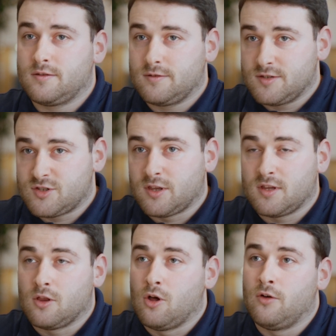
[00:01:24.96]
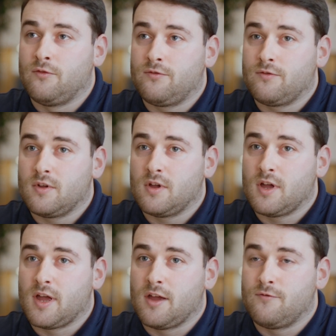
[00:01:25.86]
studied a lot of
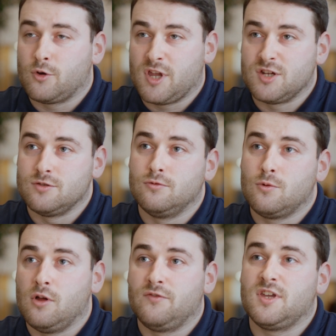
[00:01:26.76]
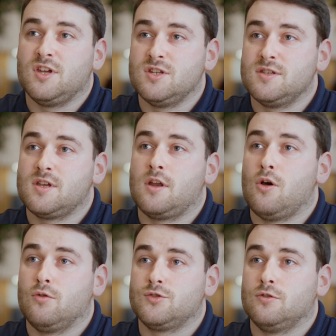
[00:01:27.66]
vocational qualifications and
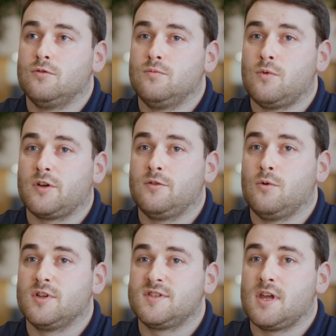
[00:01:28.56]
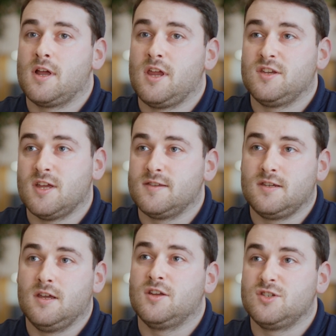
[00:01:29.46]
also worked towards an
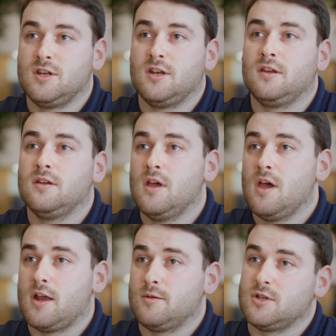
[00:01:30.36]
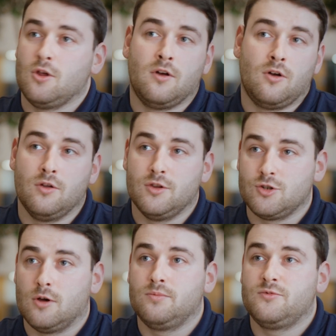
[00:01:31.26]
HNC in engineering, and there was a lot of
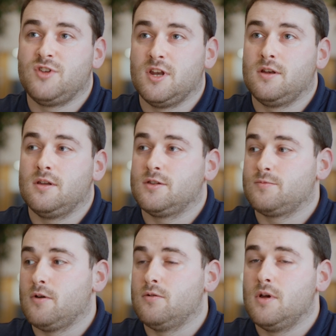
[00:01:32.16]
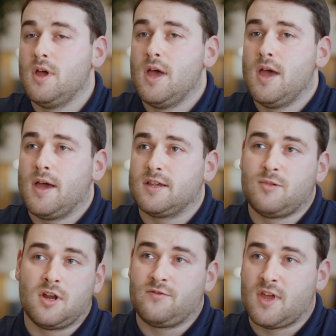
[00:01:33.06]
on-the-job training as well. As
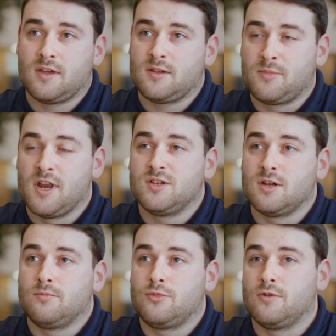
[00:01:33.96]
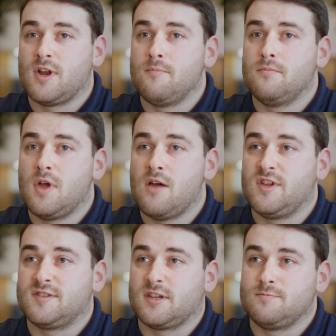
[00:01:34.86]
part of that apprenticeship programme, every
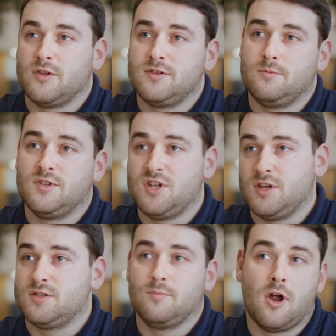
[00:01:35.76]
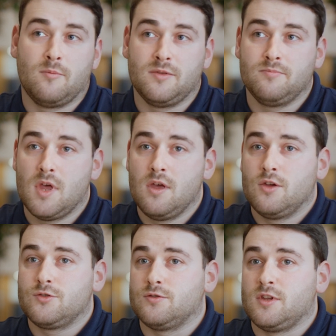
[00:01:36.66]
6 months you would change department
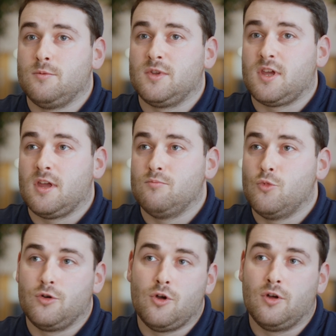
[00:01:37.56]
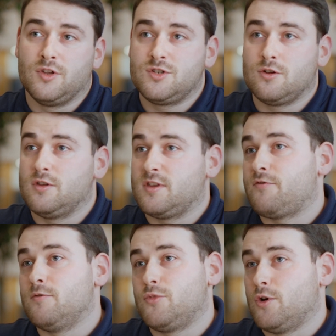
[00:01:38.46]
so that you would gain more knowledge on the
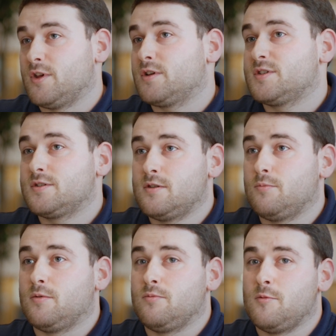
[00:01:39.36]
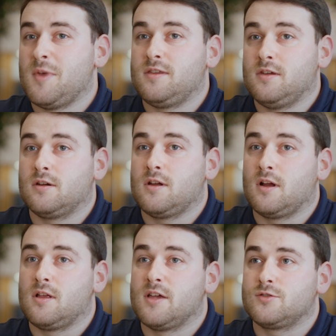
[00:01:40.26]
different products that we made here in
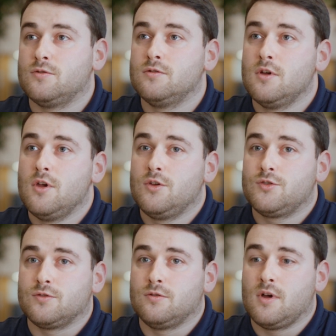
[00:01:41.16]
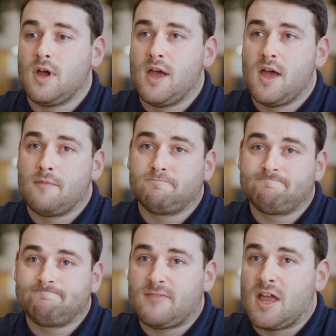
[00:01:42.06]
Glasgow. So
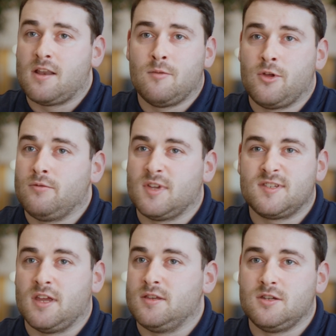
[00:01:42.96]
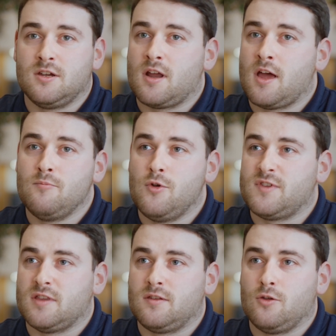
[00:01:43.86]
in about my second year I moved
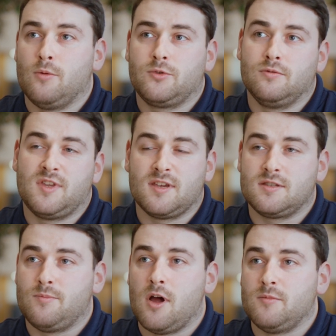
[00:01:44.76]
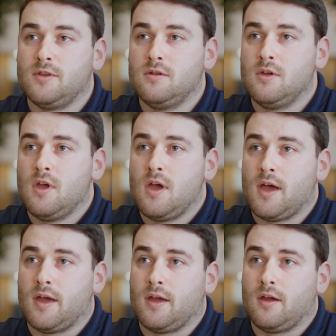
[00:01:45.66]
into the optical test department,
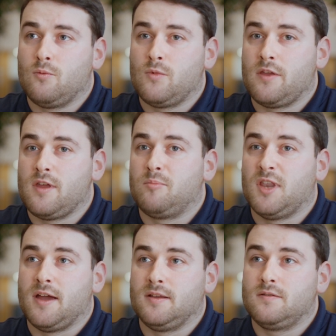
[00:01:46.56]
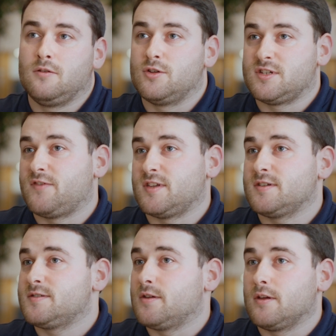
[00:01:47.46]
where they applied the laws of
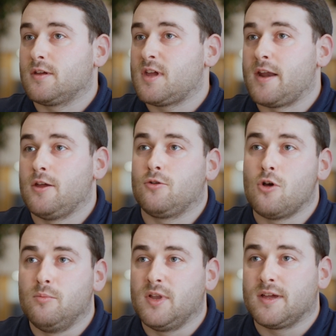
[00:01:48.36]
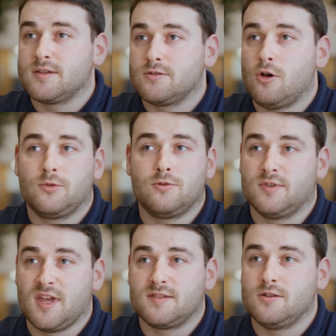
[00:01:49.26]
physics to carry out complex optical
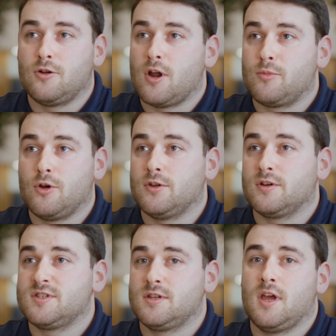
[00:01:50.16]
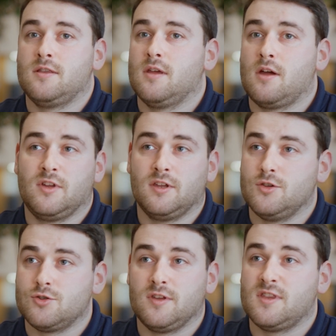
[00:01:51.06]
testing on our products, and I really
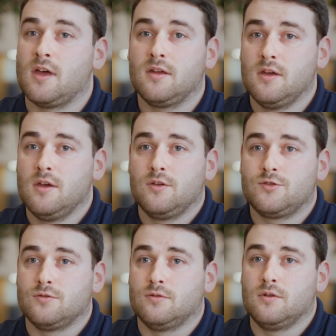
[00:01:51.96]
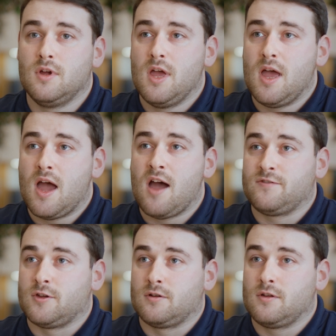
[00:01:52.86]
enjoyed that. So
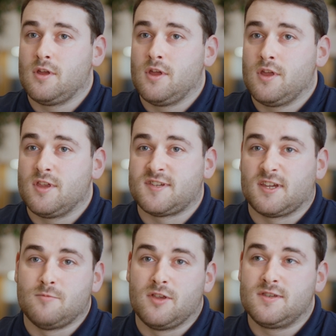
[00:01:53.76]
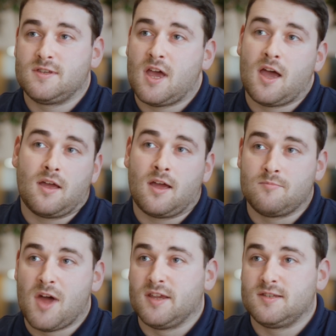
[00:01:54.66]
after the 6 months, I
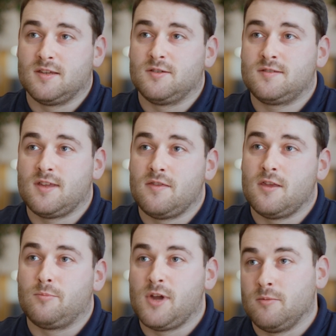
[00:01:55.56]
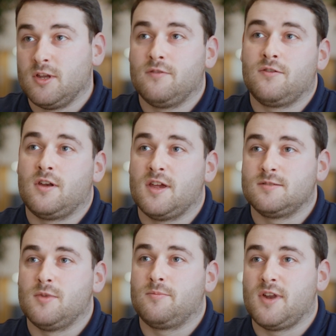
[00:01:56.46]
managed to stay in there permanently for the rest
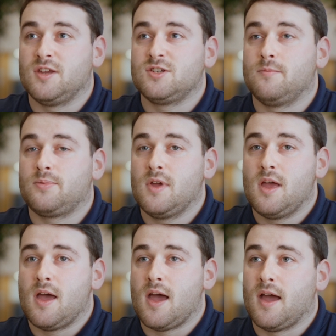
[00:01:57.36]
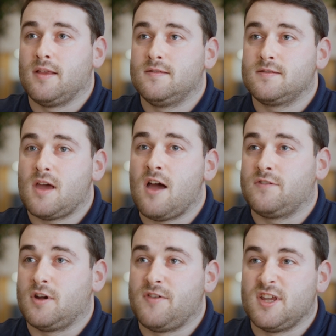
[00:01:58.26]
of my apprenticeship, and
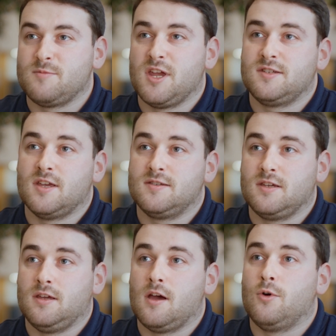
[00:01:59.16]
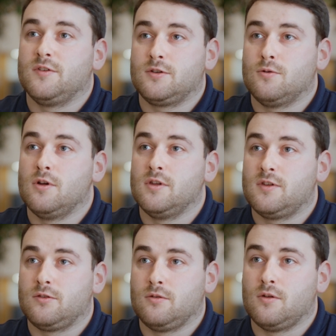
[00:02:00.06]
after I finished my HNC I wanted to go on
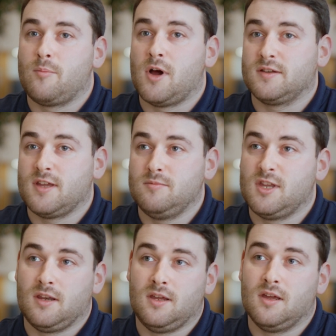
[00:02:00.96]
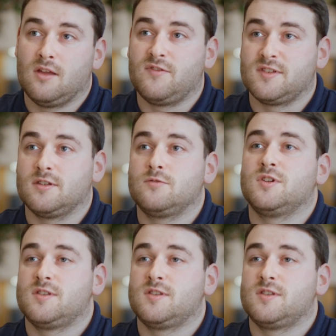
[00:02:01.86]
to do a part-time degree in physics, which